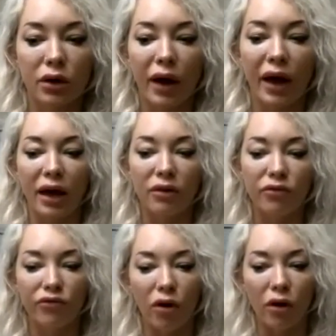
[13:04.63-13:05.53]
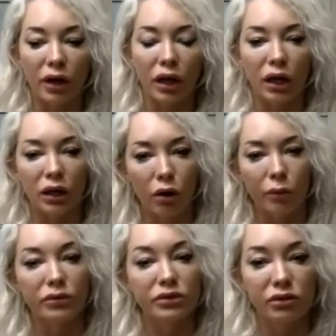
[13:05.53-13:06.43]
I hadn't fought in
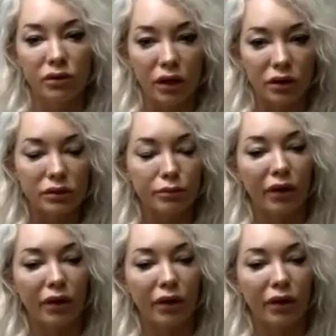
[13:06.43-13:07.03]
almost 2 years.